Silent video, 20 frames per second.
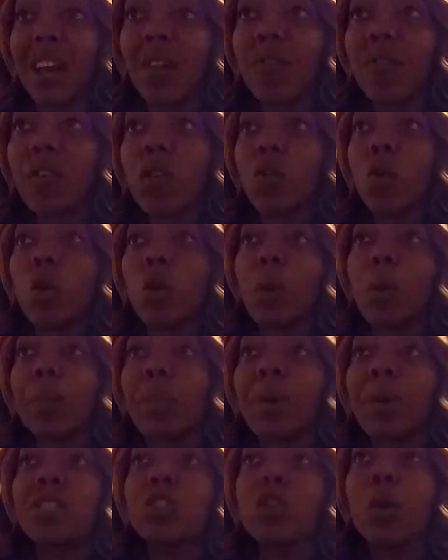you will
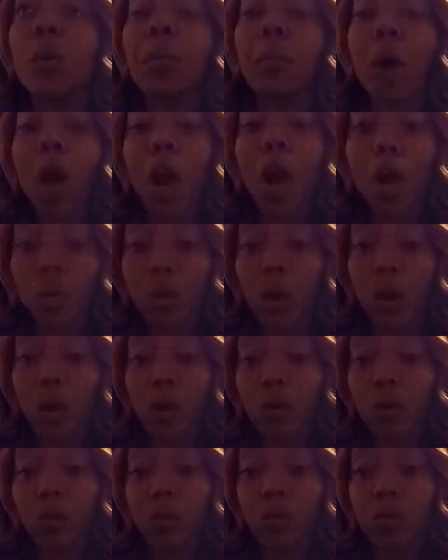be
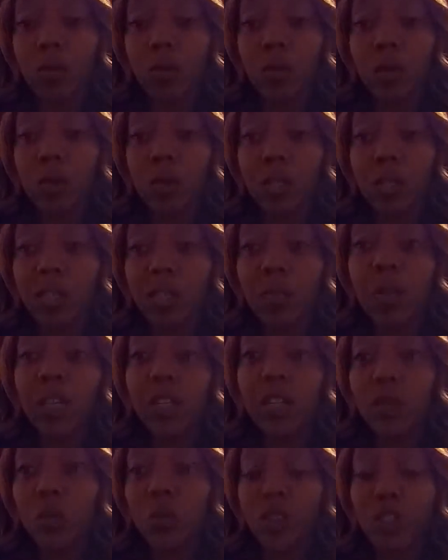tomorrow is
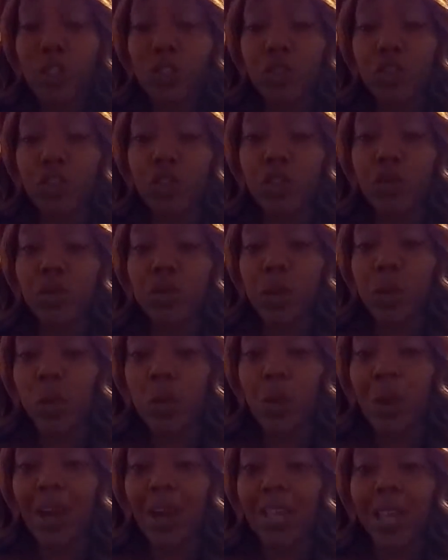because of what you're choosing
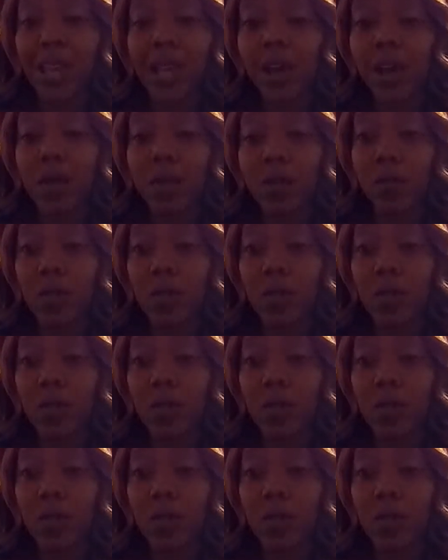right now.